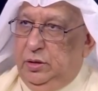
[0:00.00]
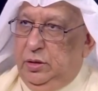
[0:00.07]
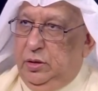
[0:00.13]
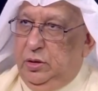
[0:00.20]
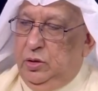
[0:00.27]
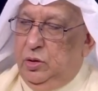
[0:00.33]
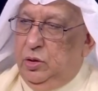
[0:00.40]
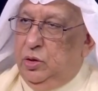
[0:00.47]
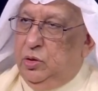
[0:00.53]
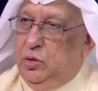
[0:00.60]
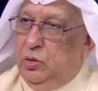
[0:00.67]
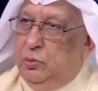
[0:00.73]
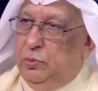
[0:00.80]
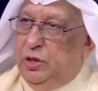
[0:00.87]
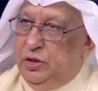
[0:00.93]

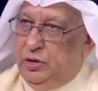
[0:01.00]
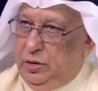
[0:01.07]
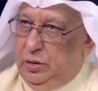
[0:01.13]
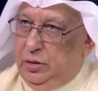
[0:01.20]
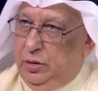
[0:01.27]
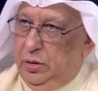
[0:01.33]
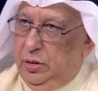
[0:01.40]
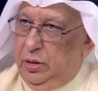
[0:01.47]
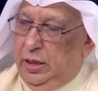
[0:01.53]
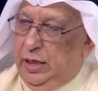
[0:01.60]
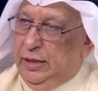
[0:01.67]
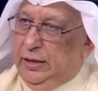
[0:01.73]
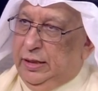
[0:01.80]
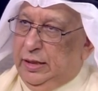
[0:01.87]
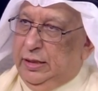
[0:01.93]
to measure
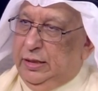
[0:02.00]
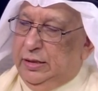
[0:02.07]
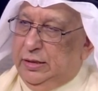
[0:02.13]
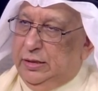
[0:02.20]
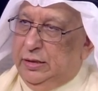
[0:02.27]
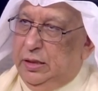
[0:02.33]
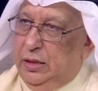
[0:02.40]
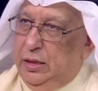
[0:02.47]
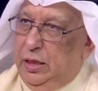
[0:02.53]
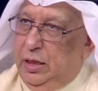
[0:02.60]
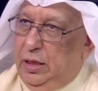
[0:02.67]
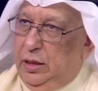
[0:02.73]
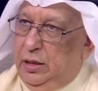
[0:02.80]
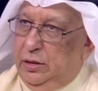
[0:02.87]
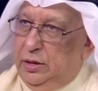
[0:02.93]
against
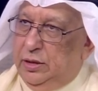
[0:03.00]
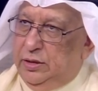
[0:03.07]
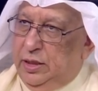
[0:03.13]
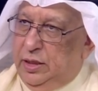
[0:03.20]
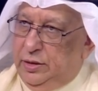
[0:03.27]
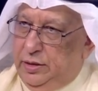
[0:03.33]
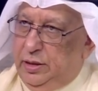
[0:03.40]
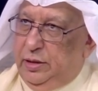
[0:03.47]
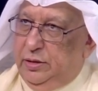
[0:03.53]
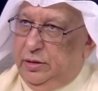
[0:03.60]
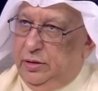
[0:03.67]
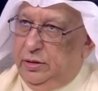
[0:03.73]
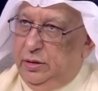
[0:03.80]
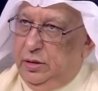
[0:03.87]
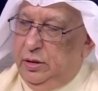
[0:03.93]
this
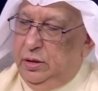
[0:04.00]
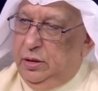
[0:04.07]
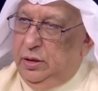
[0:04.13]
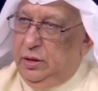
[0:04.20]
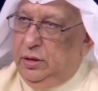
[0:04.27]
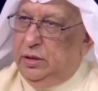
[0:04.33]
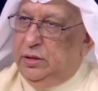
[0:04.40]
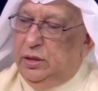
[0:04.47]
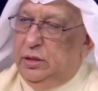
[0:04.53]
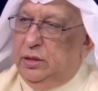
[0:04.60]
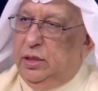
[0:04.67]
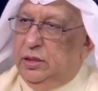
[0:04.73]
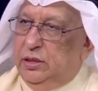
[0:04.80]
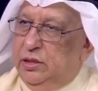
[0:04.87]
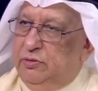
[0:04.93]
index. This
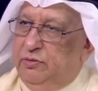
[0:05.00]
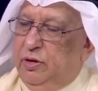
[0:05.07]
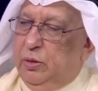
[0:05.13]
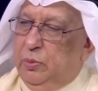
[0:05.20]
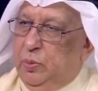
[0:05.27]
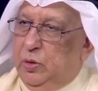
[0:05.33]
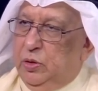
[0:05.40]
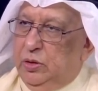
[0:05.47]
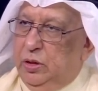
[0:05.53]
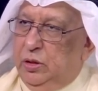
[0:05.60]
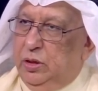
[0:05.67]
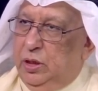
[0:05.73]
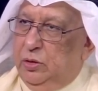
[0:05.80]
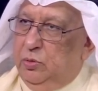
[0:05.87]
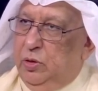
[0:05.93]
index is very important
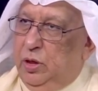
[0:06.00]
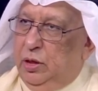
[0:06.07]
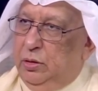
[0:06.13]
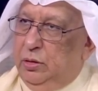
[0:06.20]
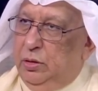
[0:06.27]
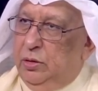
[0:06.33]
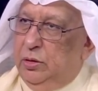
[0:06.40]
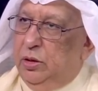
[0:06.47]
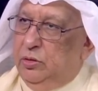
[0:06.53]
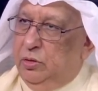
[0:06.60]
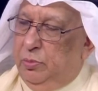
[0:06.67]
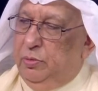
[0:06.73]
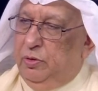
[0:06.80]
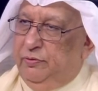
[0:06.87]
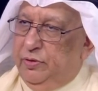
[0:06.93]
that we are in the
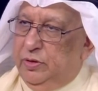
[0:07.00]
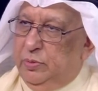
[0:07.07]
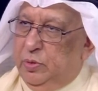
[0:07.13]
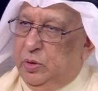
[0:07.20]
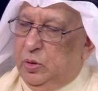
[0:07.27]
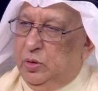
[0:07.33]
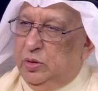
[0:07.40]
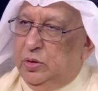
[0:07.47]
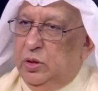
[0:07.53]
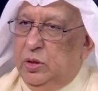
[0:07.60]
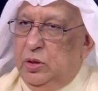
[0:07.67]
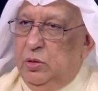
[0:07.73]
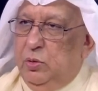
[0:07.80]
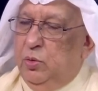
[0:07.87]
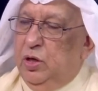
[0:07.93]
top of it because
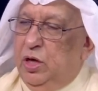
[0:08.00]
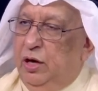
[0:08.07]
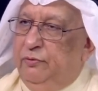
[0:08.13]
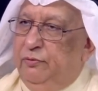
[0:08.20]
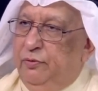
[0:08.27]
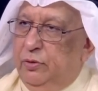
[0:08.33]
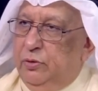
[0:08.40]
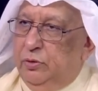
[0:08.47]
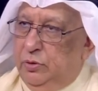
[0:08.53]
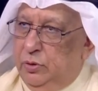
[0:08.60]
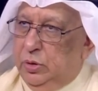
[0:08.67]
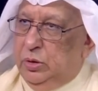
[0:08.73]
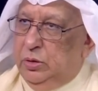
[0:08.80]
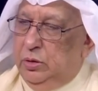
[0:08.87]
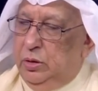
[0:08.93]
we have
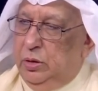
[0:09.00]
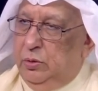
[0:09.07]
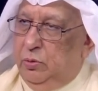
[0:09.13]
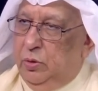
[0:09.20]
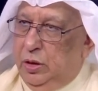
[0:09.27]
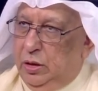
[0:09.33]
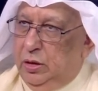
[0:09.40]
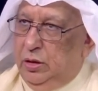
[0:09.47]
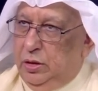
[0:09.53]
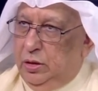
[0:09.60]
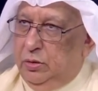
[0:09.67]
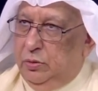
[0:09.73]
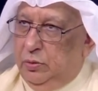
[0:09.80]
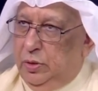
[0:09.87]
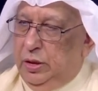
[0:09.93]
good wealth in
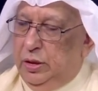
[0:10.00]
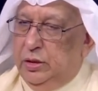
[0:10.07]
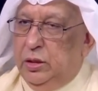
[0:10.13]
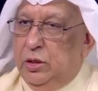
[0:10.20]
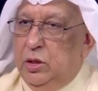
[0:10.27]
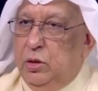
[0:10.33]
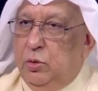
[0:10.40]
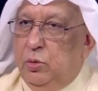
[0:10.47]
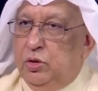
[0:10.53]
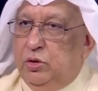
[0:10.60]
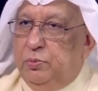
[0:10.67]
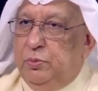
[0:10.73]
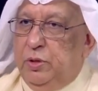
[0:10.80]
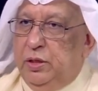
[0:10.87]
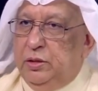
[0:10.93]
Kuwait, which
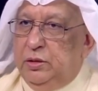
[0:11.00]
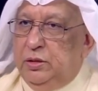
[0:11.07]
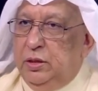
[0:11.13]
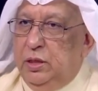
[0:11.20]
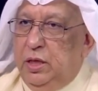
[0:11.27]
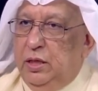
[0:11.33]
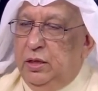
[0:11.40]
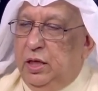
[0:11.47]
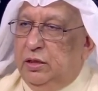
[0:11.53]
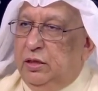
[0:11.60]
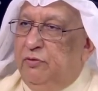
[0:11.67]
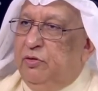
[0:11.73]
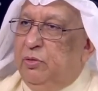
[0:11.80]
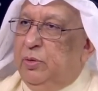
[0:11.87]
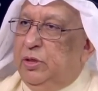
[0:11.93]
means that
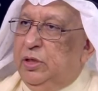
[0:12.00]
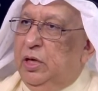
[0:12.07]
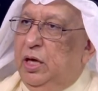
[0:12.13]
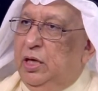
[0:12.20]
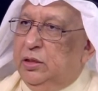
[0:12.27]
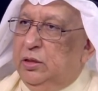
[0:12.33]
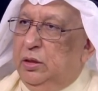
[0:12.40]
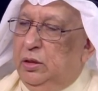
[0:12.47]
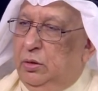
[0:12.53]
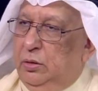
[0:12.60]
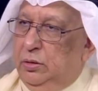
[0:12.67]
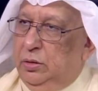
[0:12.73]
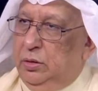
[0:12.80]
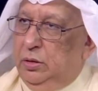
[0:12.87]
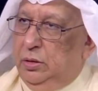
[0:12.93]
everybody has
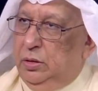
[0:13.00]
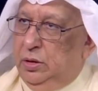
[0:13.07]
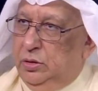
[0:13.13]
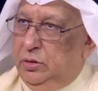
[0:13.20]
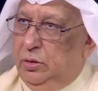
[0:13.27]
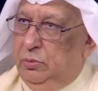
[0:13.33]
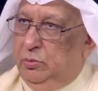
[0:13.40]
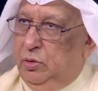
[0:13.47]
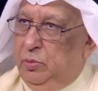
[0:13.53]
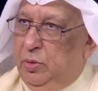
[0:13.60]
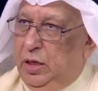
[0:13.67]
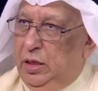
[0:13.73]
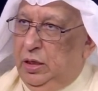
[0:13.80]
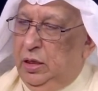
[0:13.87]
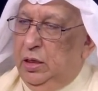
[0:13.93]
on his own
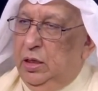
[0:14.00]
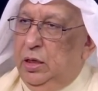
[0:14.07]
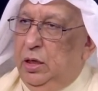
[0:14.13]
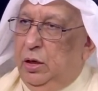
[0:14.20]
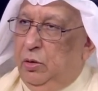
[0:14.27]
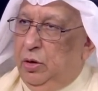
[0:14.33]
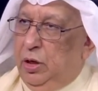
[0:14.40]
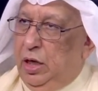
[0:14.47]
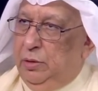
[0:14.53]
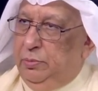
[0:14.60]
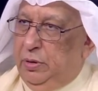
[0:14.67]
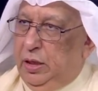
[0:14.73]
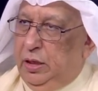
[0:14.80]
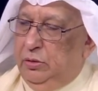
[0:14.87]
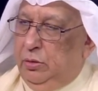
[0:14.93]
mobile or
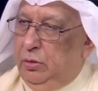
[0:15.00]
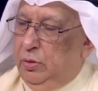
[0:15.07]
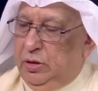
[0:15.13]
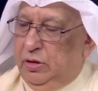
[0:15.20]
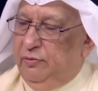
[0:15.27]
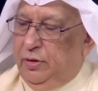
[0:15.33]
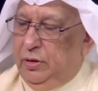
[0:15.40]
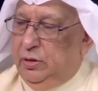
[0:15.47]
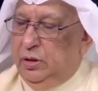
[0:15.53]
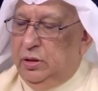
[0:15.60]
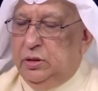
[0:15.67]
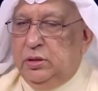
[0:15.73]
iPad or whatever it is.